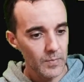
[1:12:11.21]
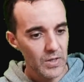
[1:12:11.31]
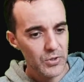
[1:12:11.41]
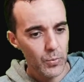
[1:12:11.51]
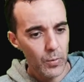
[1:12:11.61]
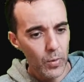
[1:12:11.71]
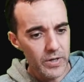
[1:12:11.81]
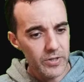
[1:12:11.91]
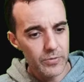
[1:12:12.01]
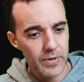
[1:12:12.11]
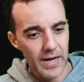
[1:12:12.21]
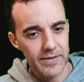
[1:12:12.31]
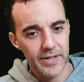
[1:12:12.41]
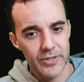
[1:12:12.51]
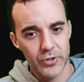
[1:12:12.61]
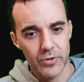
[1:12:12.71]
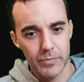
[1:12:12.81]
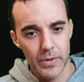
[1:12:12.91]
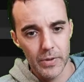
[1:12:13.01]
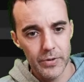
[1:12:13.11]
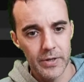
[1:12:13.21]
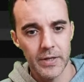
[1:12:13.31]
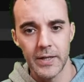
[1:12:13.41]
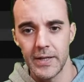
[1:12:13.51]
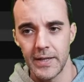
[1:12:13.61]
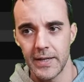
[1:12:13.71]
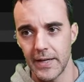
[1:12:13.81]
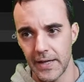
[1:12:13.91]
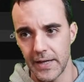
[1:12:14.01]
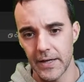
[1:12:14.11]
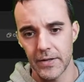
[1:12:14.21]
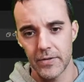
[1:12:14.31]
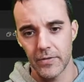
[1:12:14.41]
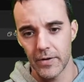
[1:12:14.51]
So we want to have that journal mode and